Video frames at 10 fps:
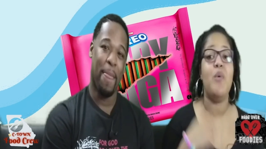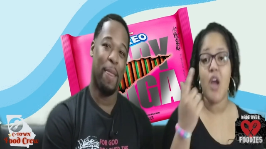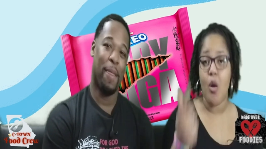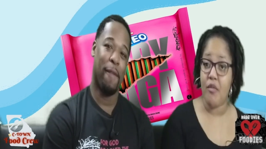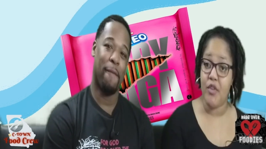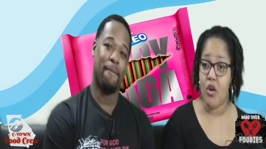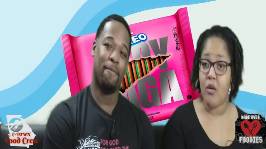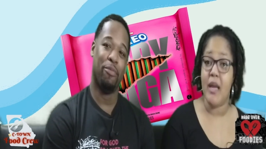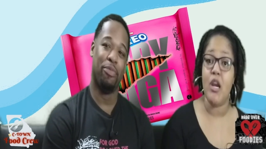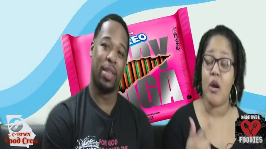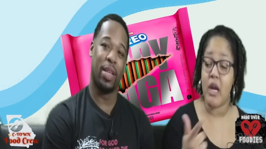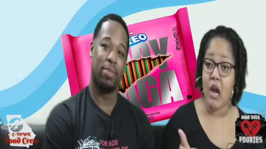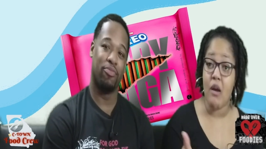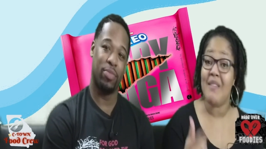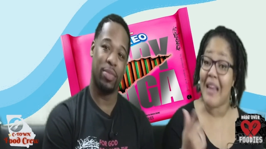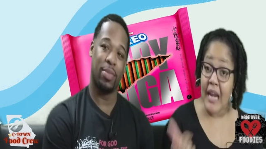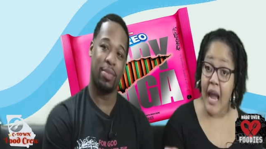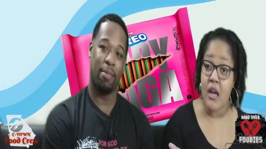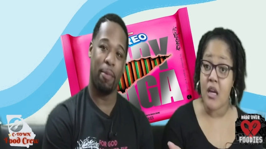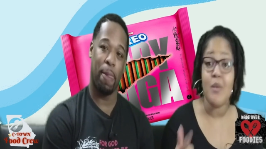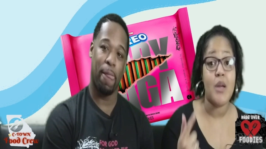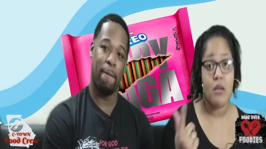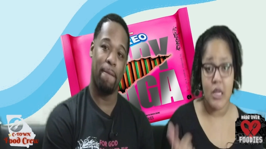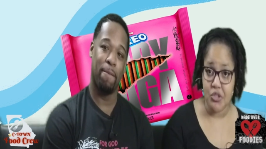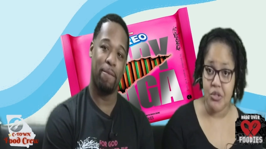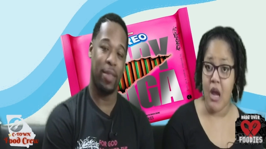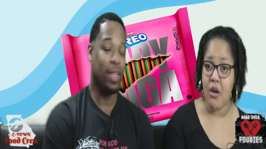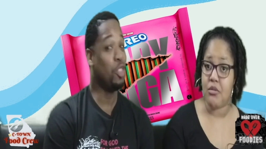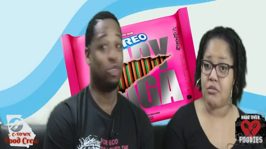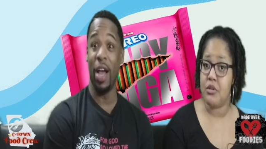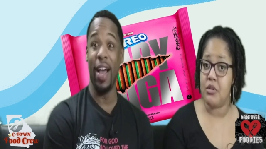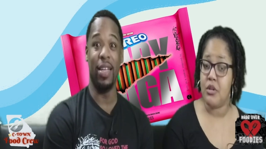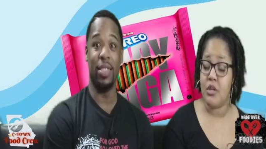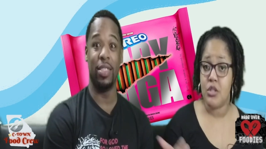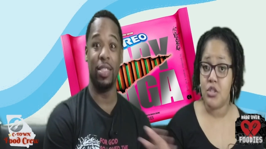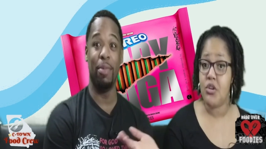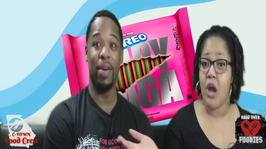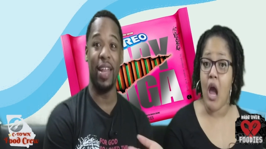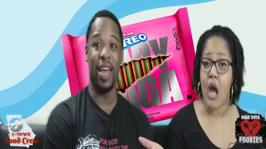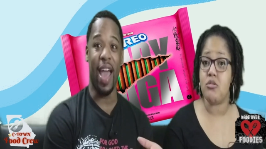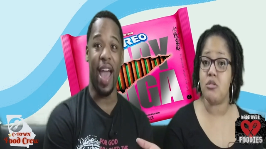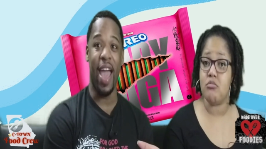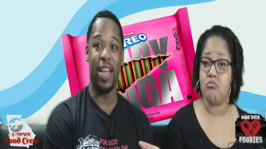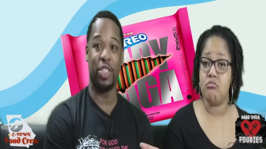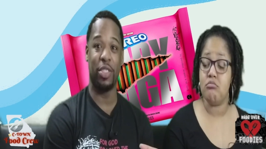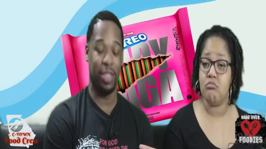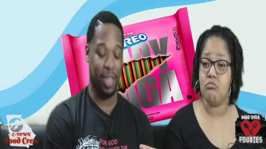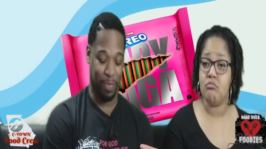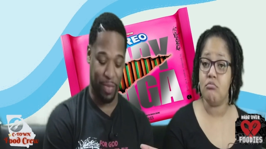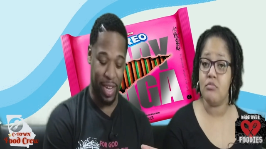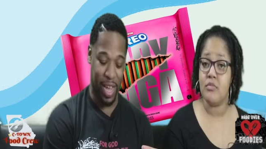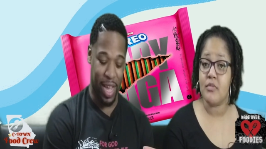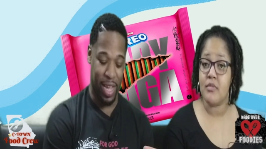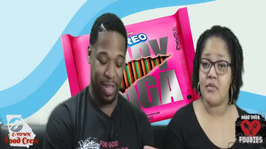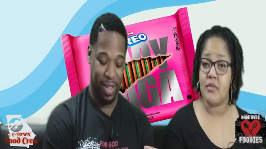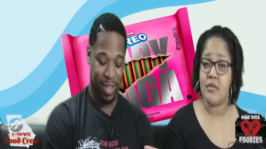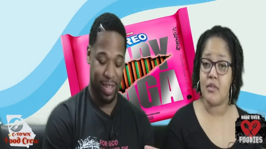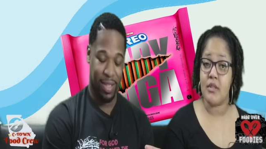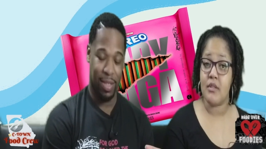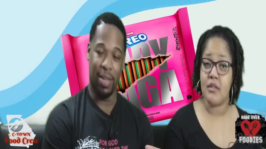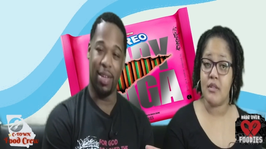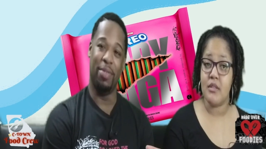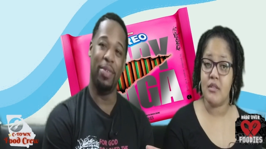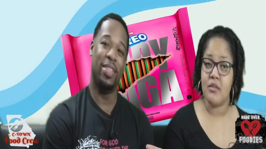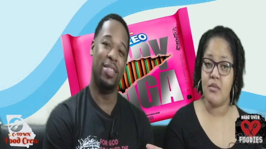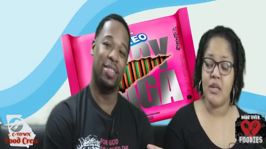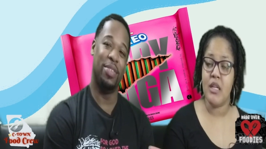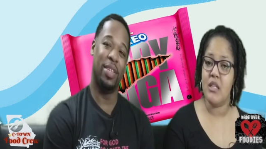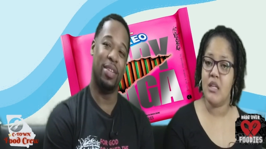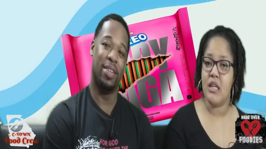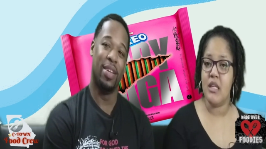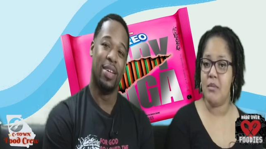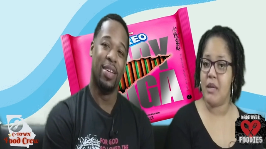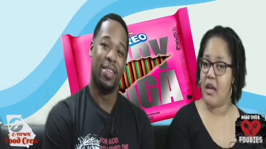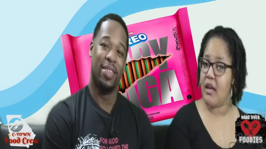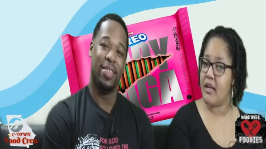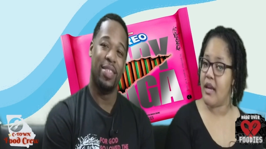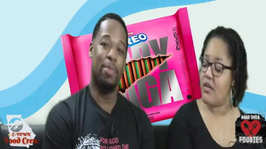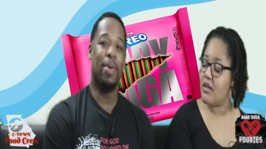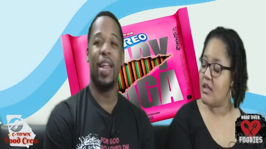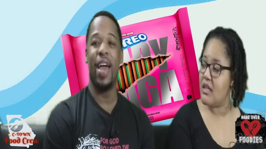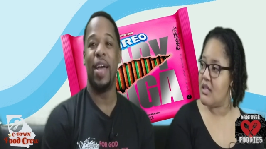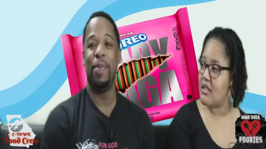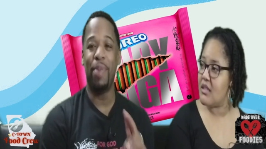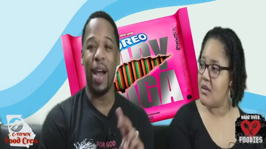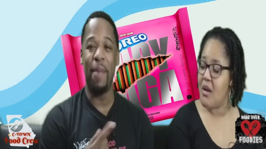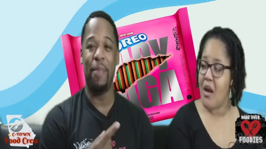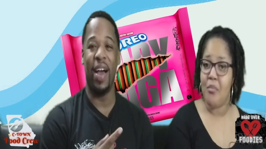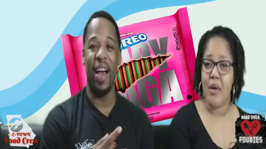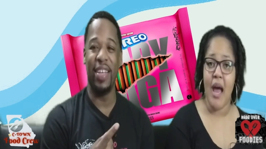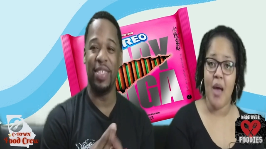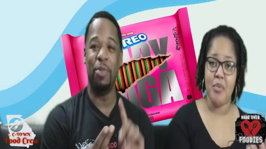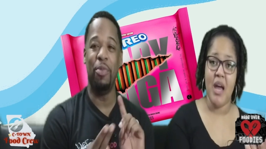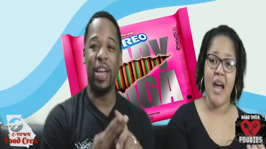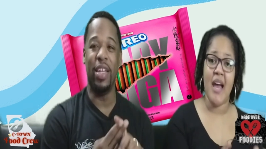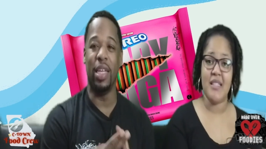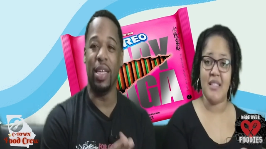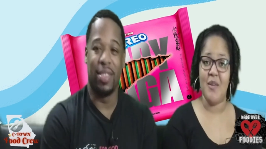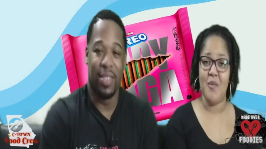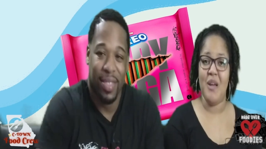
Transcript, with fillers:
Speaker 1: we're going to review them. And Oreo, if they're not good, we're going to let you know. Trust. You Trust. better ask Chick-fil-A.
Speaker 2: No, we ain't, we
Speaker 1: ain't did them yet. They you
Speaker 2: better ask Popeyes, Popeyes and